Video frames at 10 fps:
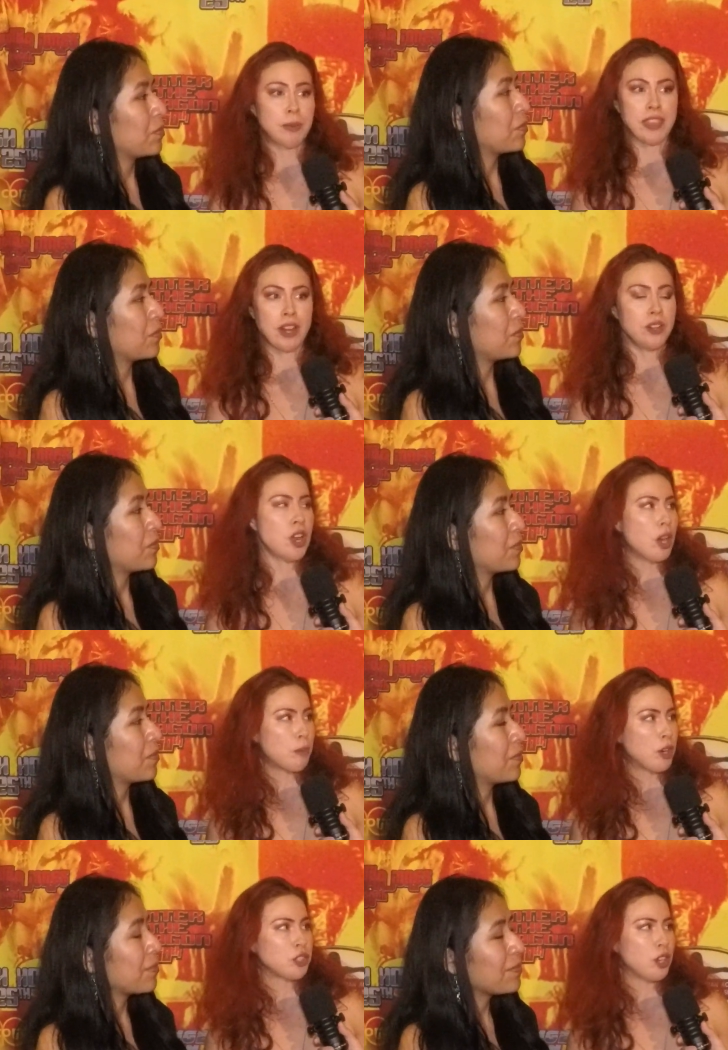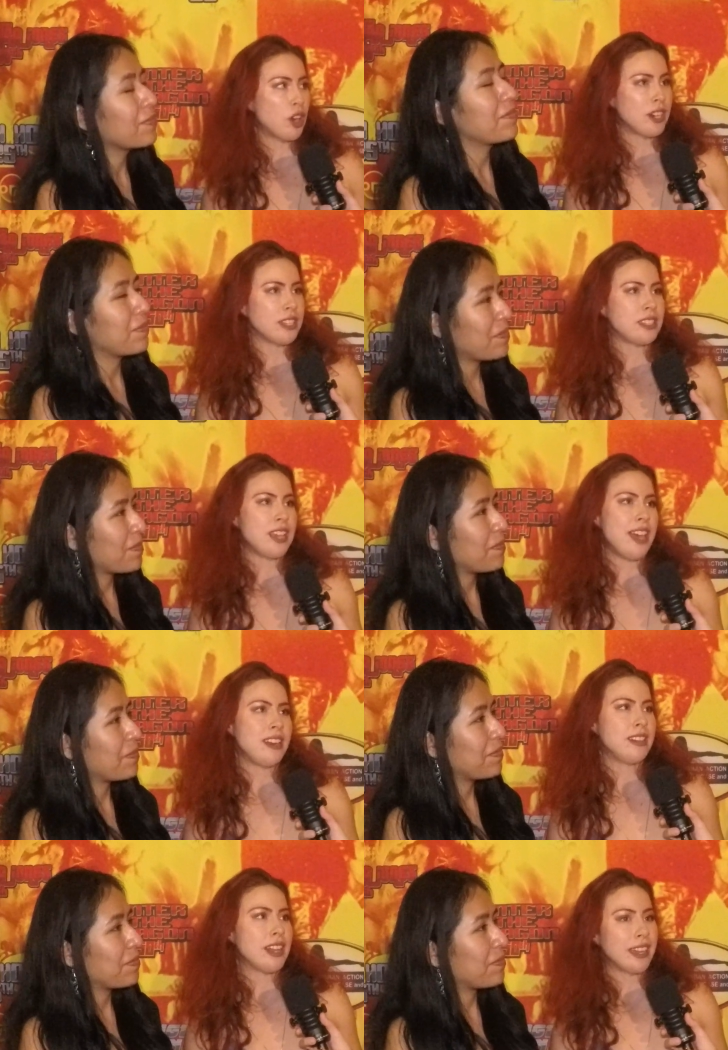Speaker 1: but they are not a martial artist,
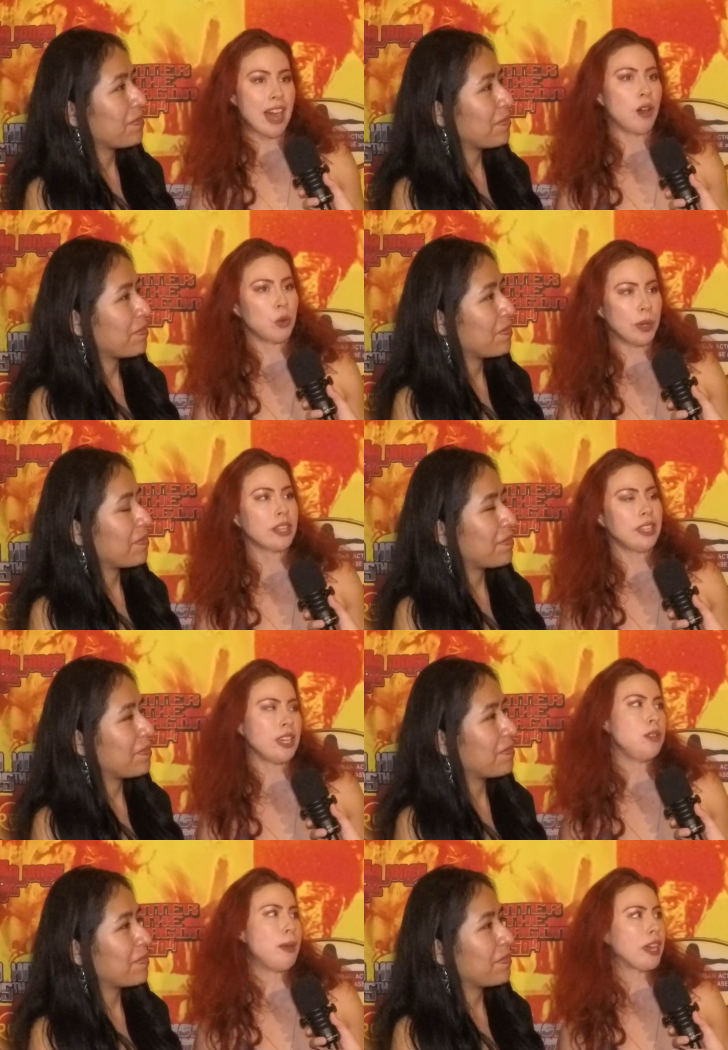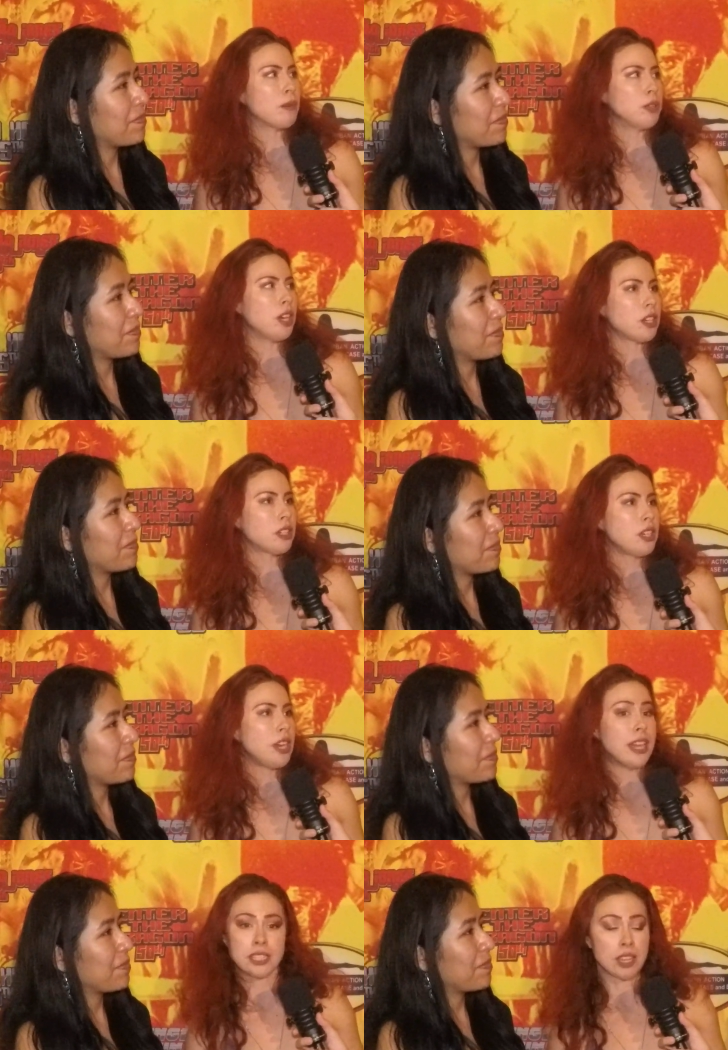and like how quickly can you make them look
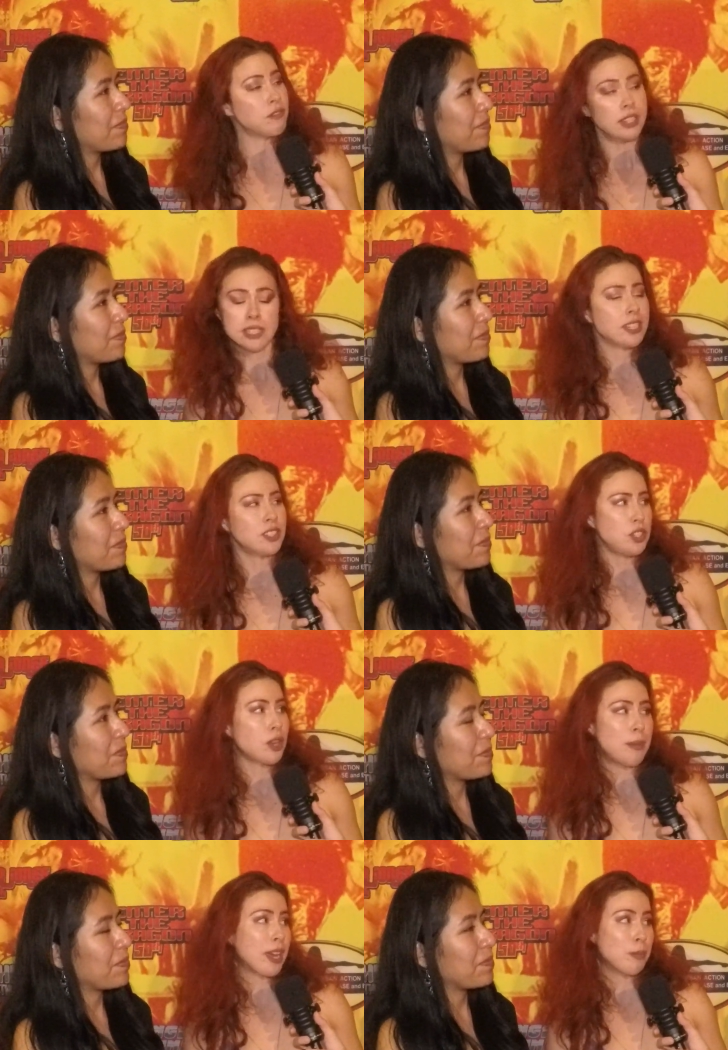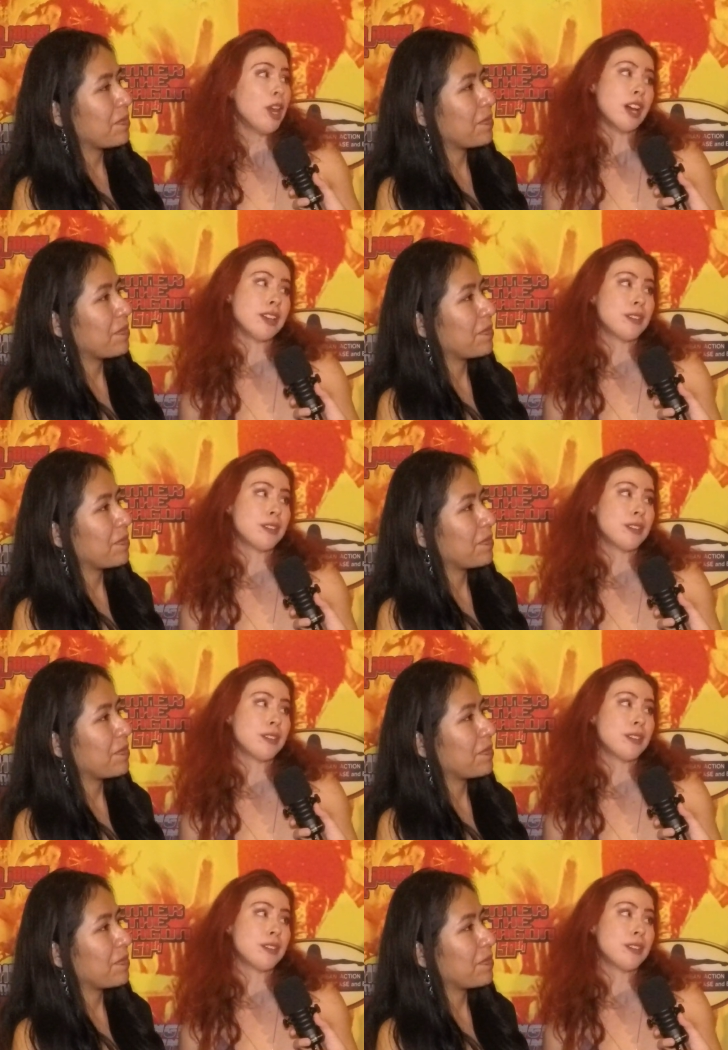as convincing as you can make them look?